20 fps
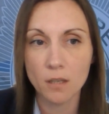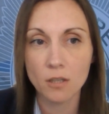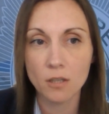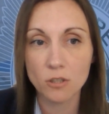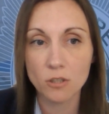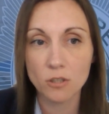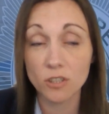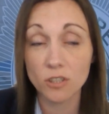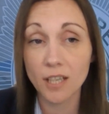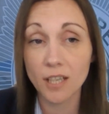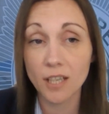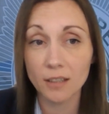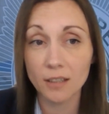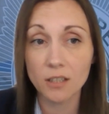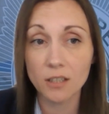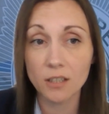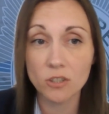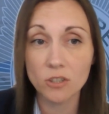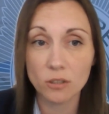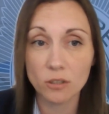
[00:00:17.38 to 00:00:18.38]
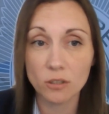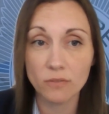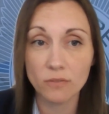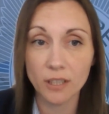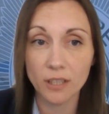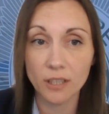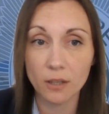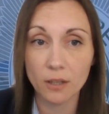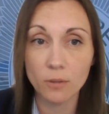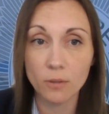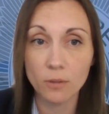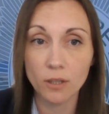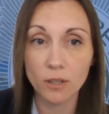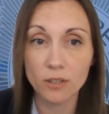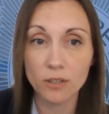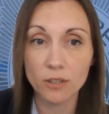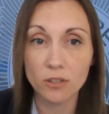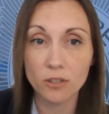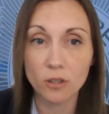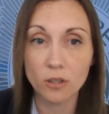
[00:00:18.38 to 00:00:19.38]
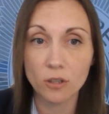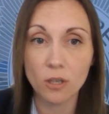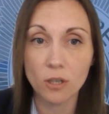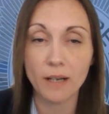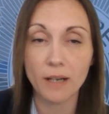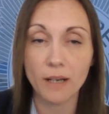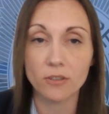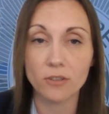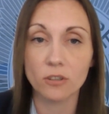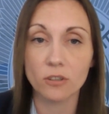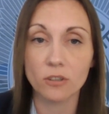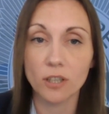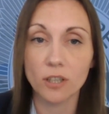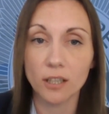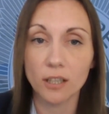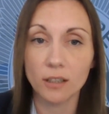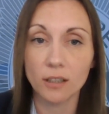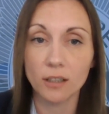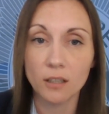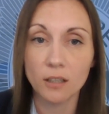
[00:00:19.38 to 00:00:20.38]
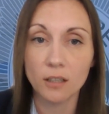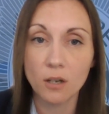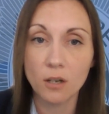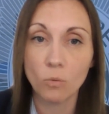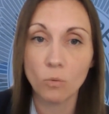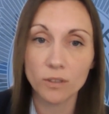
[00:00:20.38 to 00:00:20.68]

So today in this short video, we're going to talk about stalking,